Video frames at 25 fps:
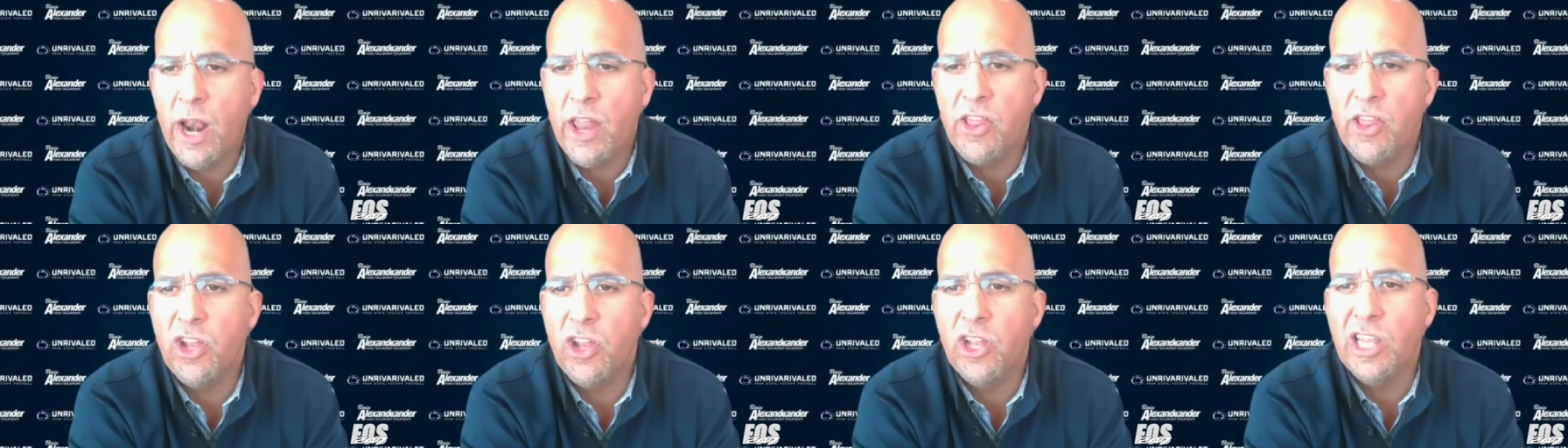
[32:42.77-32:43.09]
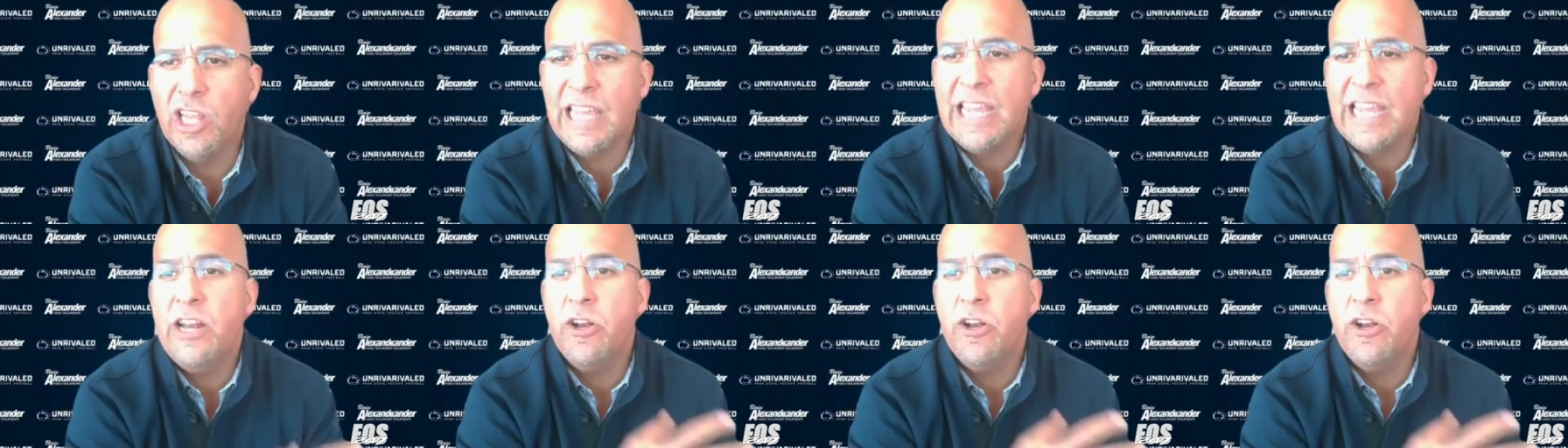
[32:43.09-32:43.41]
of the
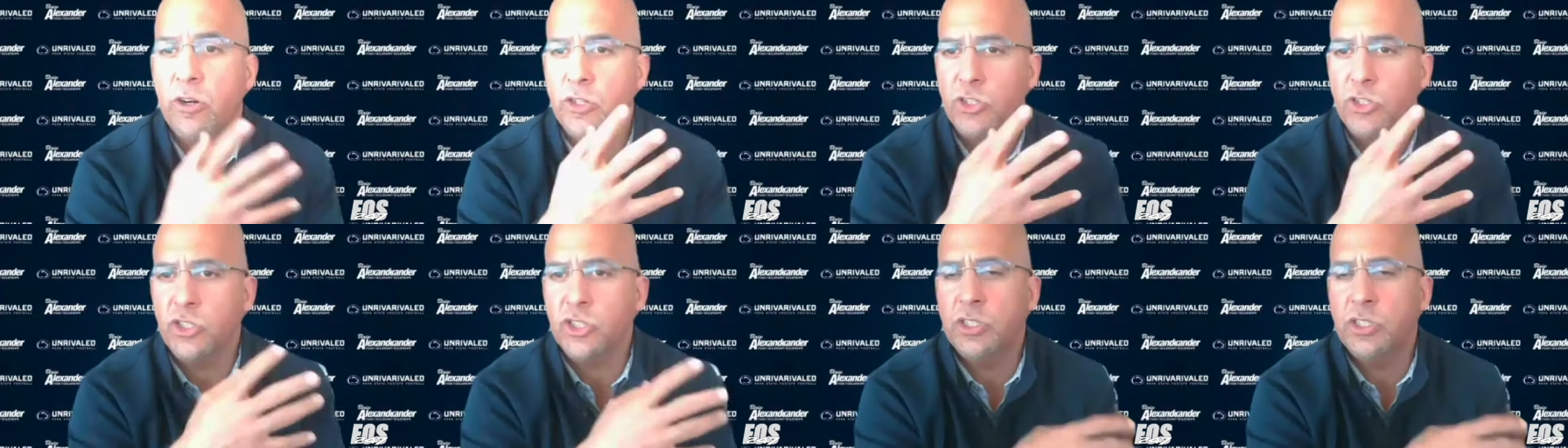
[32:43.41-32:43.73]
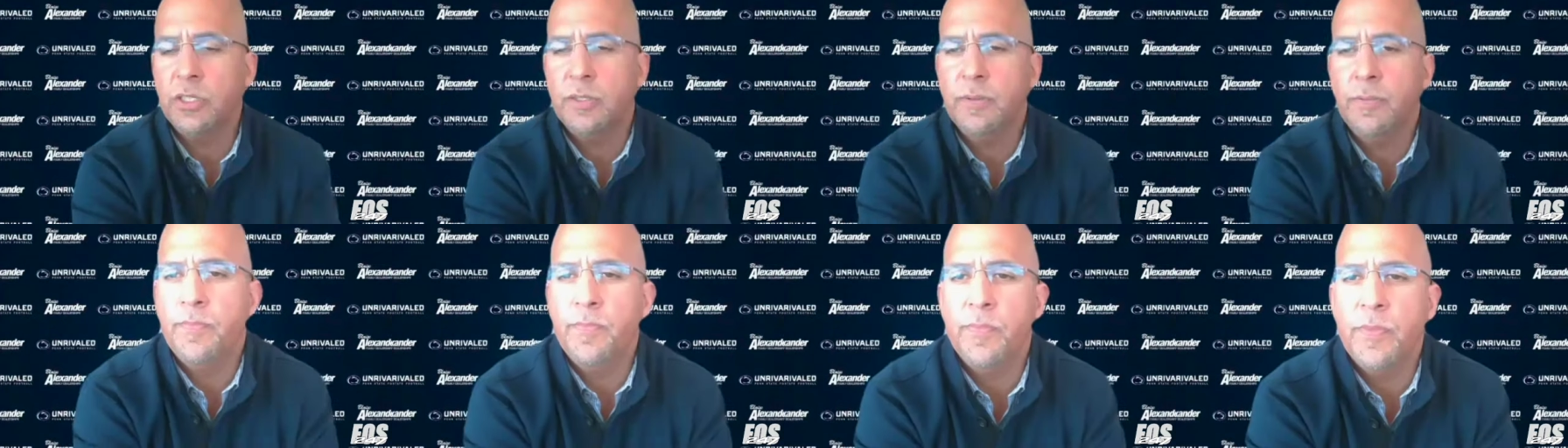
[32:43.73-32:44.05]

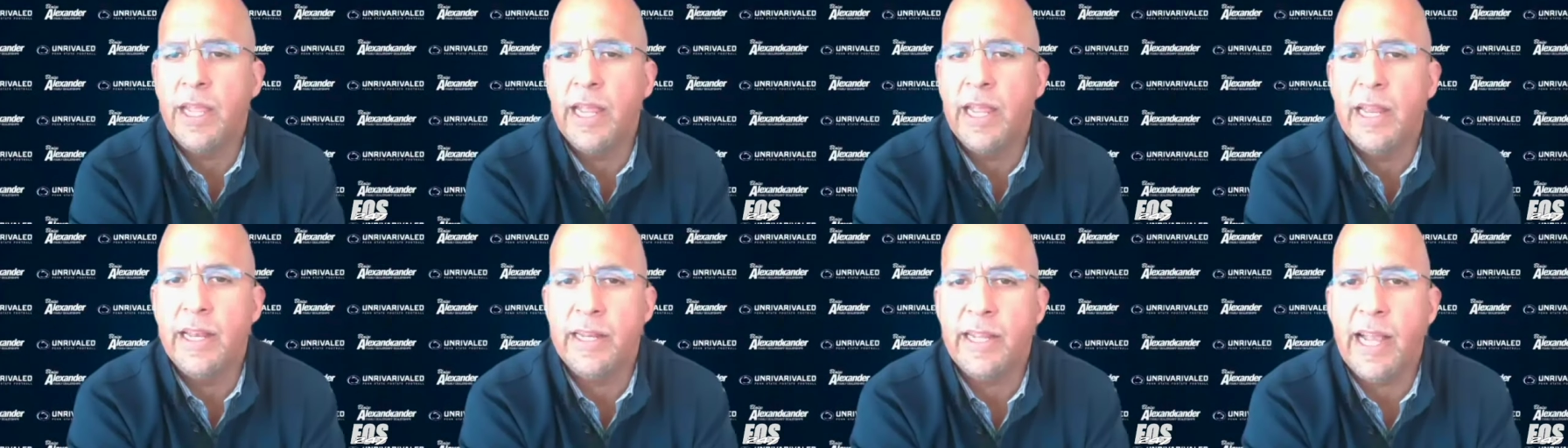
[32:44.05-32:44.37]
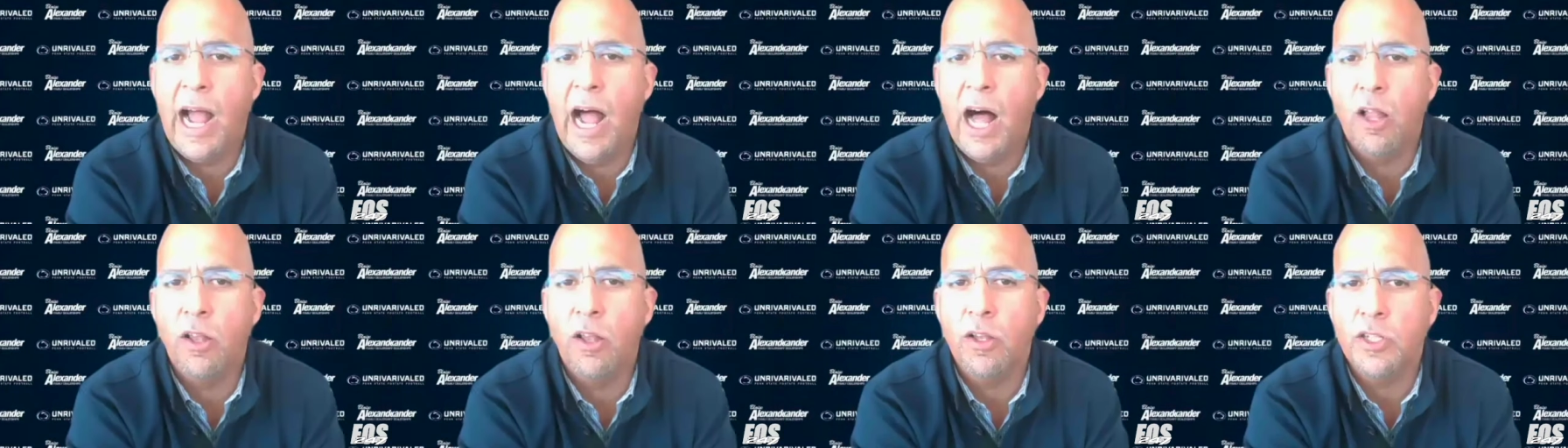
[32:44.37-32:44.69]
leaders in
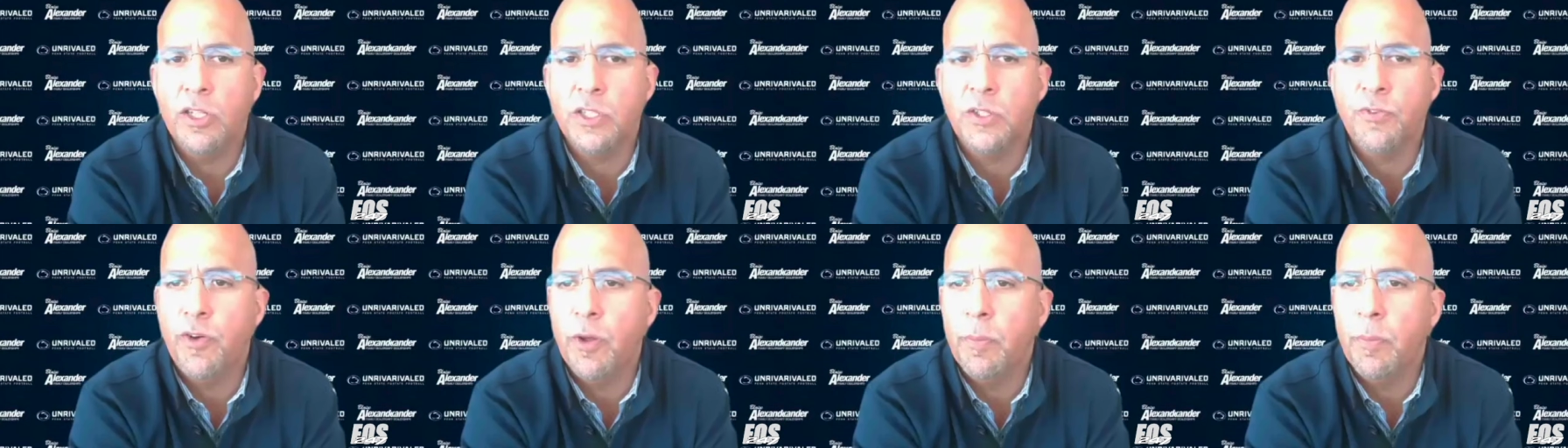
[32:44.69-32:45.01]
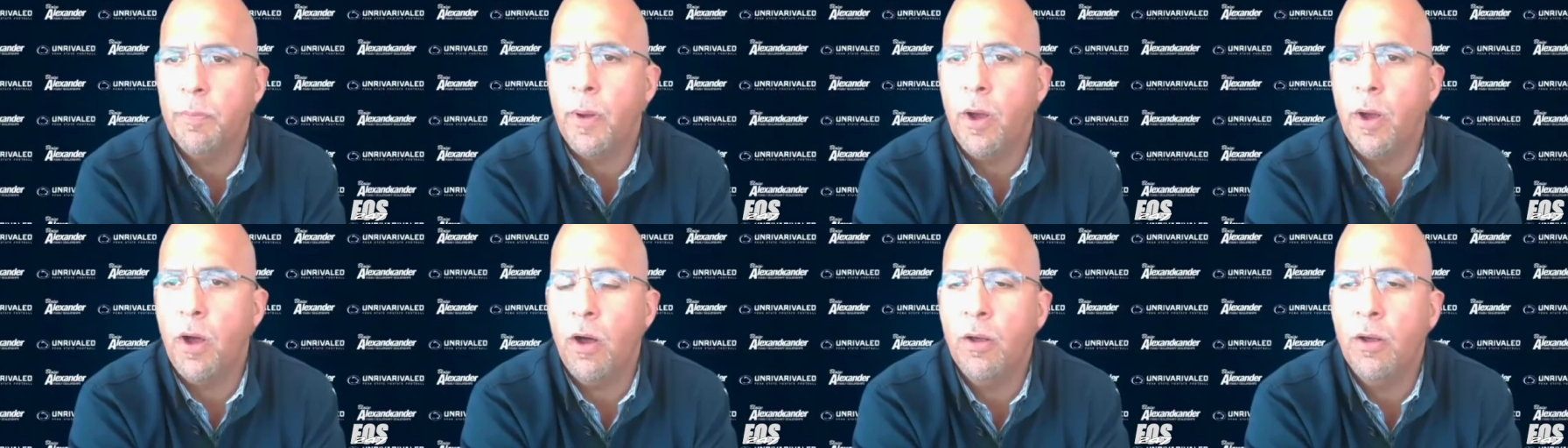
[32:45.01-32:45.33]
college
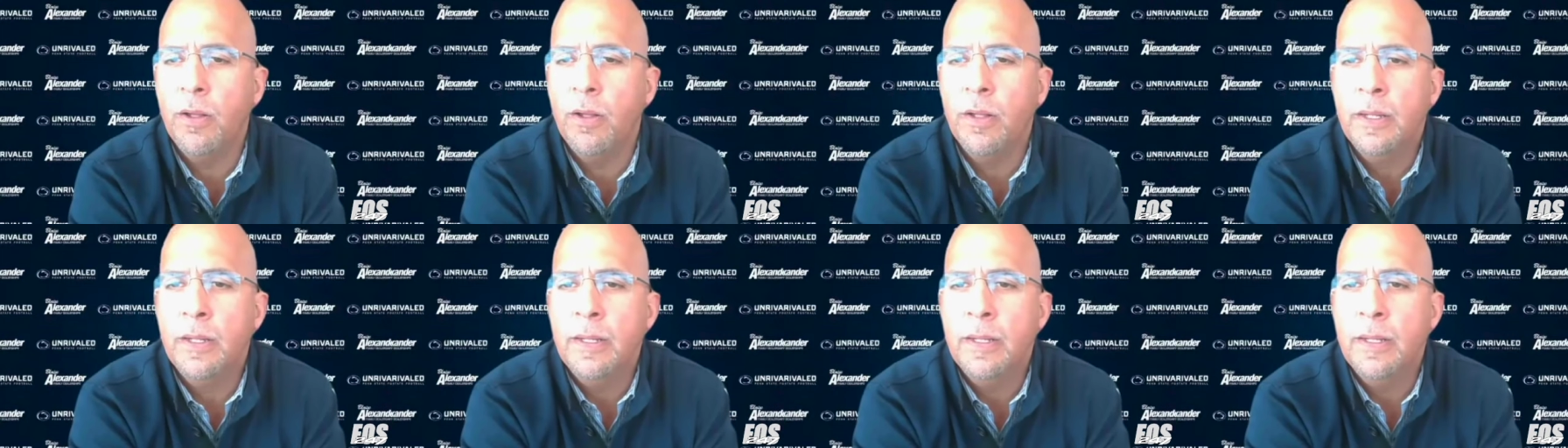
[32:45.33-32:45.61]
football.